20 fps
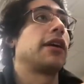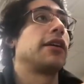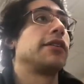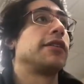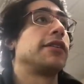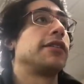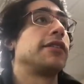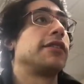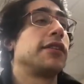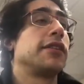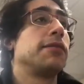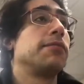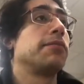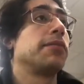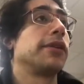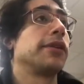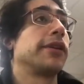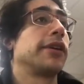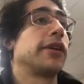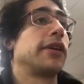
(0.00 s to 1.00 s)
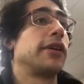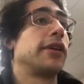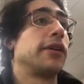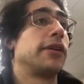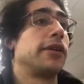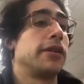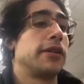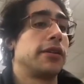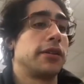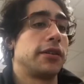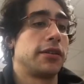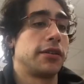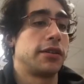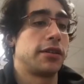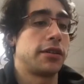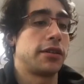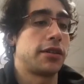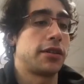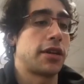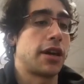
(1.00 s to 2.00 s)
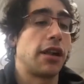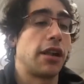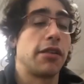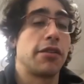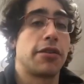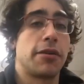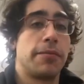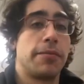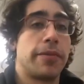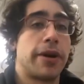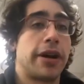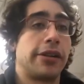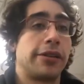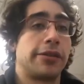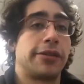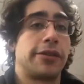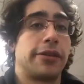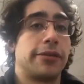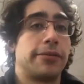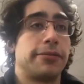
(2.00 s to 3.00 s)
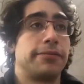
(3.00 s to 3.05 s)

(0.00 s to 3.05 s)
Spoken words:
simply tell the compiler,